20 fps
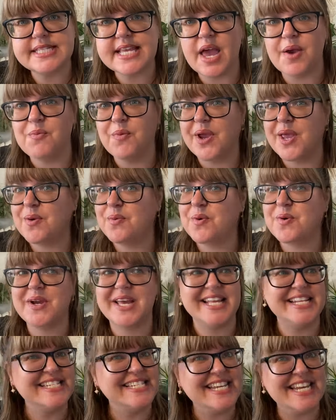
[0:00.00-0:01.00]
and we will
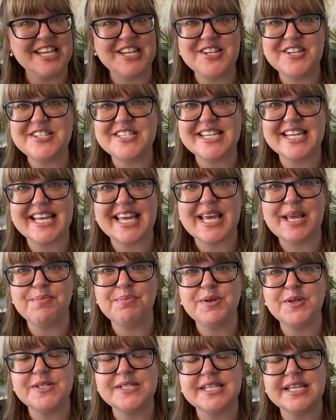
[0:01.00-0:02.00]
continue to
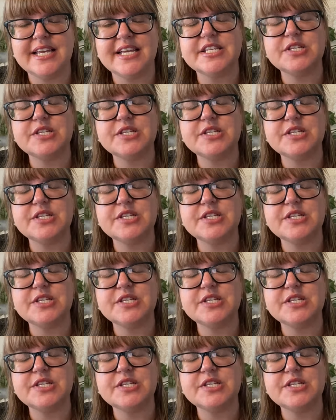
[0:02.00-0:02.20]
keep using it.